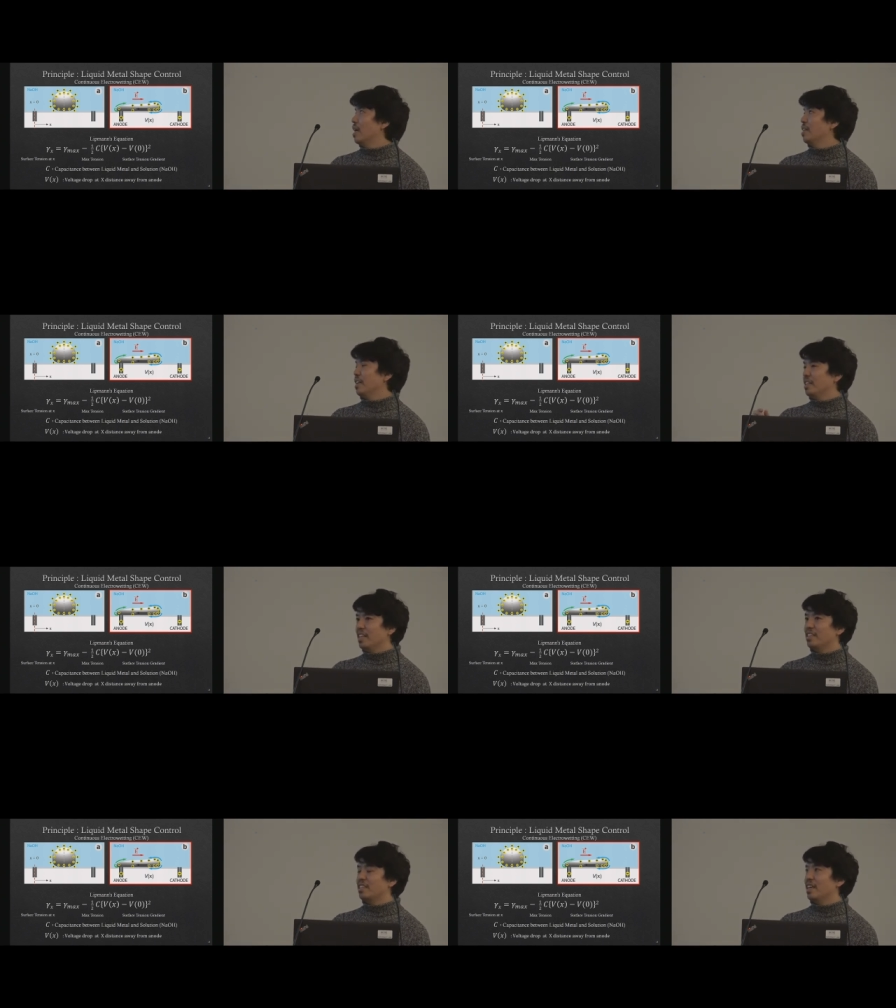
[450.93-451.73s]
And
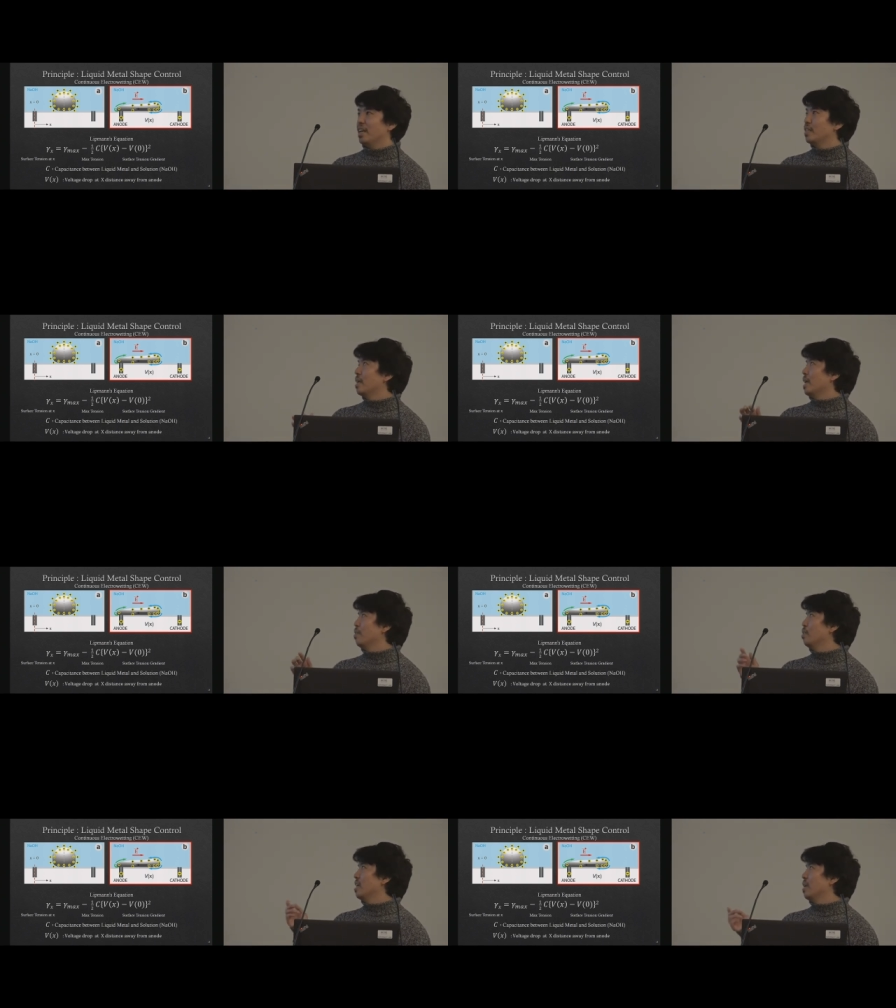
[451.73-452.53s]
in this state,
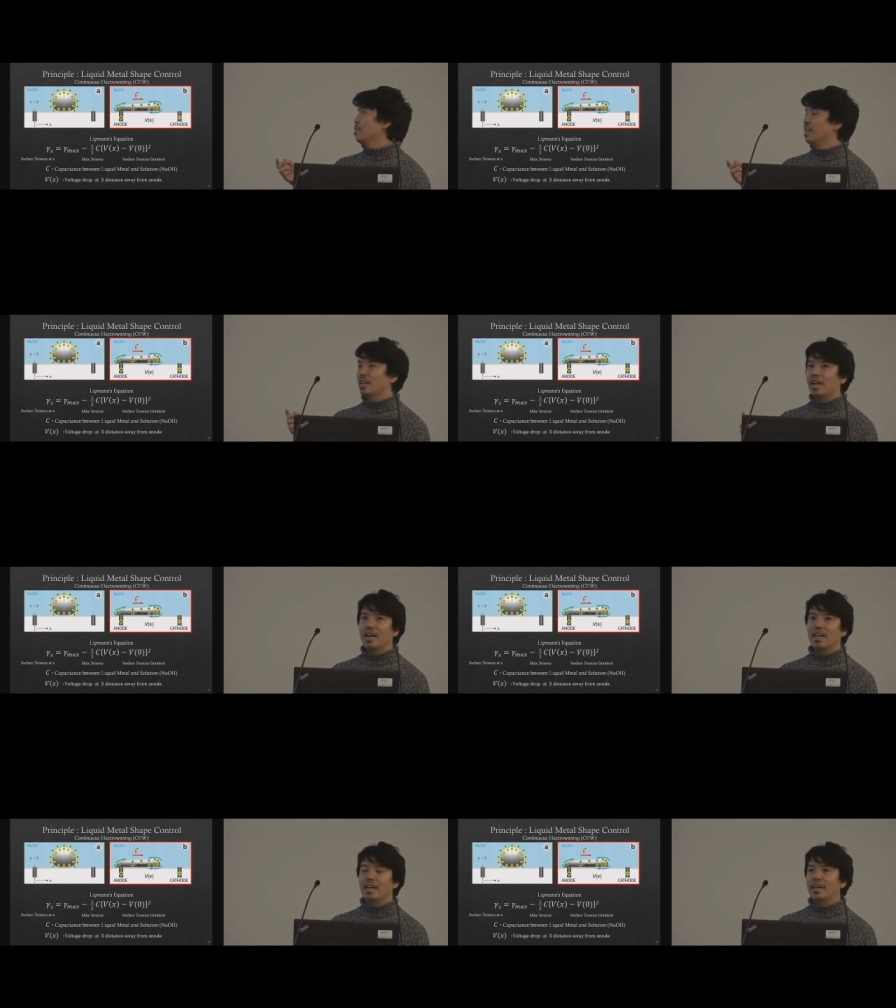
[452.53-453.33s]
if we give
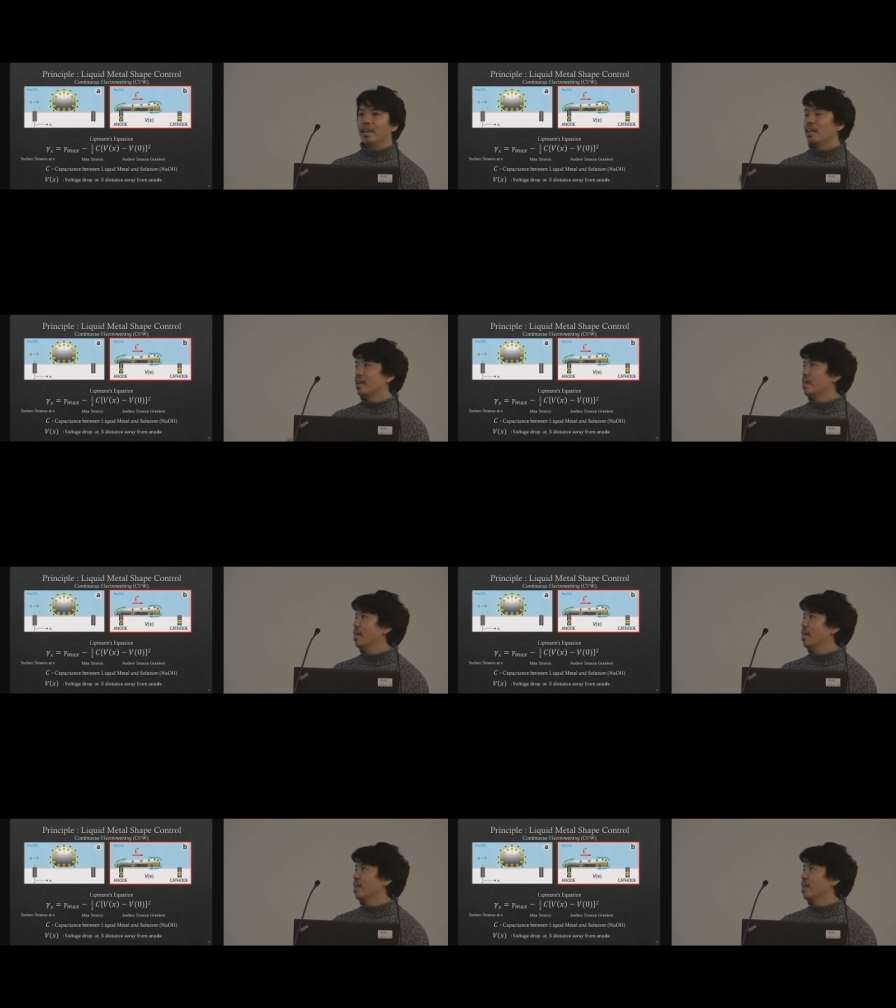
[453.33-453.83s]
the